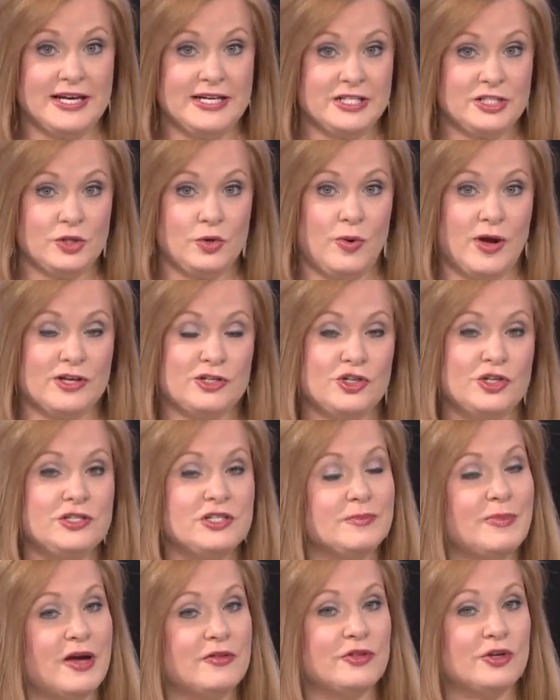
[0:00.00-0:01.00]
latest
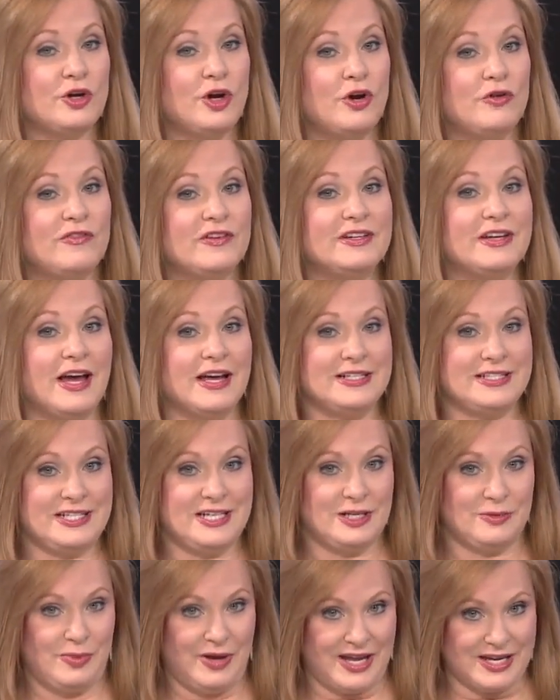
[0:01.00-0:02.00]
questions about the
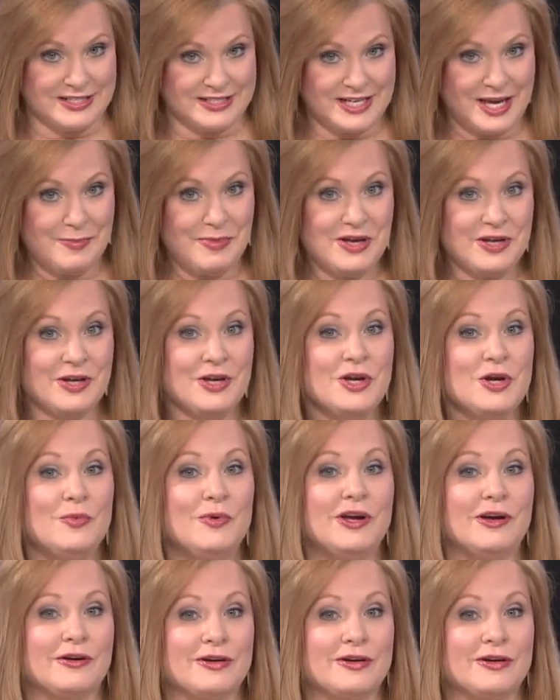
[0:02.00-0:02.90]
COVID-19 pandemic.